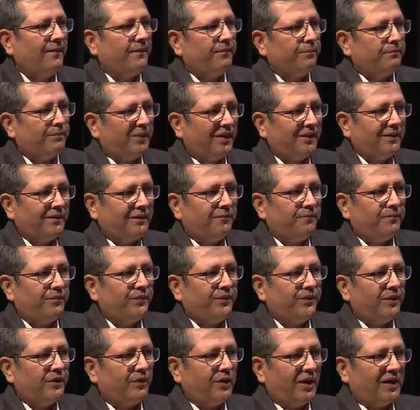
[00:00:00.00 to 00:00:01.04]
But,
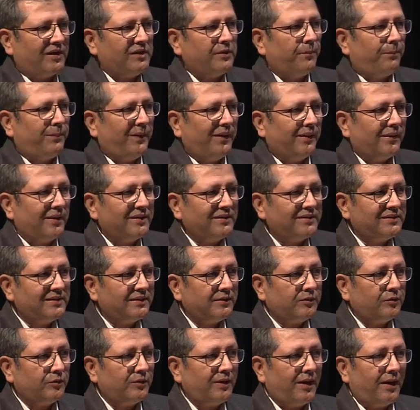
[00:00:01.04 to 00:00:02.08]
as a precursor
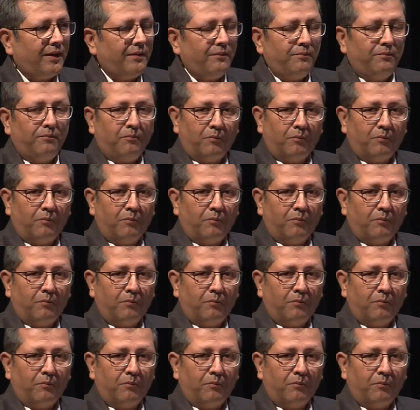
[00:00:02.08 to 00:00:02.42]
to that,